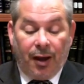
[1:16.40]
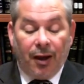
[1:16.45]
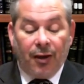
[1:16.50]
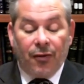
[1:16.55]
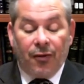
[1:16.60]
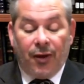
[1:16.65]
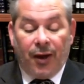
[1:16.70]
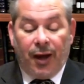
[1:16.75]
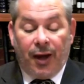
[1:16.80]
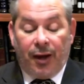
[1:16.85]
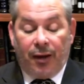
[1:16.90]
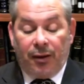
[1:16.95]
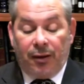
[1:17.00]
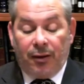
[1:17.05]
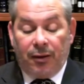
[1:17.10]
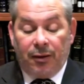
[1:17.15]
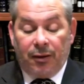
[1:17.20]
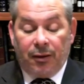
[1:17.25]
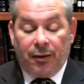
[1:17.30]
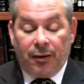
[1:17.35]
And
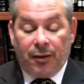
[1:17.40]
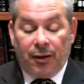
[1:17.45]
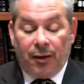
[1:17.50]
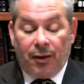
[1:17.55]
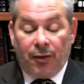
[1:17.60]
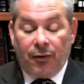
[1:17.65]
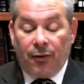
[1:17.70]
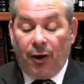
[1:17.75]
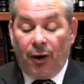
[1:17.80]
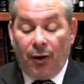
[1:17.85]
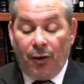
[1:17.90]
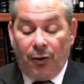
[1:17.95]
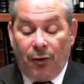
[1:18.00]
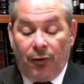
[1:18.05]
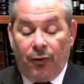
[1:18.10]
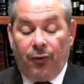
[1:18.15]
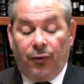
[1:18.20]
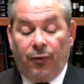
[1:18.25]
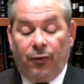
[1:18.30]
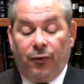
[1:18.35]
then there are
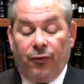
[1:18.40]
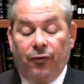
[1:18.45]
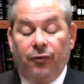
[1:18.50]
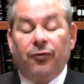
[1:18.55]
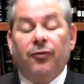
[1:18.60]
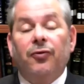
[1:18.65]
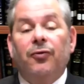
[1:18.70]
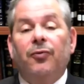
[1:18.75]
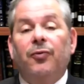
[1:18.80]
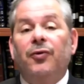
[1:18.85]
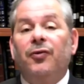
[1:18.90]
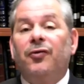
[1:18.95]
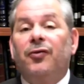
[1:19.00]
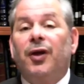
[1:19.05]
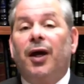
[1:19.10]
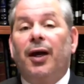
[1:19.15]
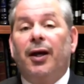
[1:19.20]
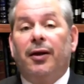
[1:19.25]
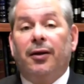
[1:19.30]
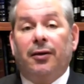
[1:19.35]
those
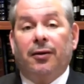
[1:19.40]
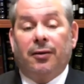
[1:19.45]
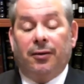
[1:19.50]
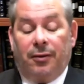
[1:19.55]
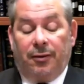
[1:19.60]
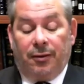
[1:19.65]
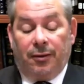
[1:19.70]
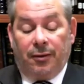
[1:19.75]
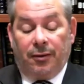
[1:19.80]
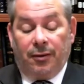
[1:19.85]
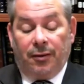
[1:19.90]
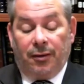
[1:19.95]
recited